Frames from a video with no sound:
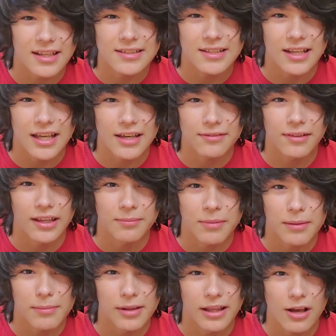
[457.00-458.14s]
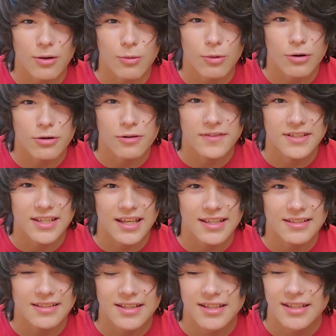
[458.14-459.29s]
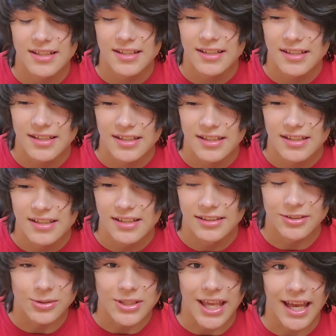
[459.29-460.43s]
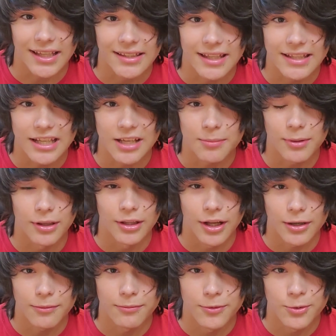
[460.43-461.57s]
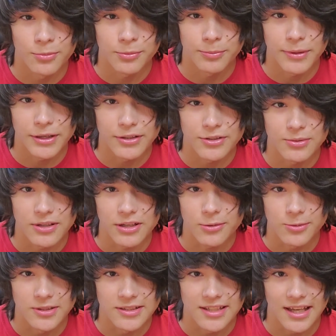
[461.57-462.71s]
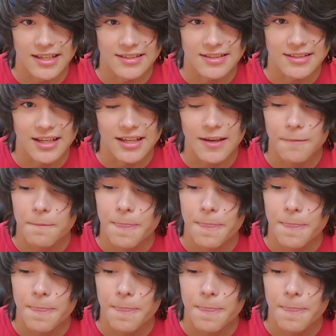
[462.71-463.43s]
half, like maybe like a quarter of the size. So yeah, they take up a lot of room compared to an equally sized snake.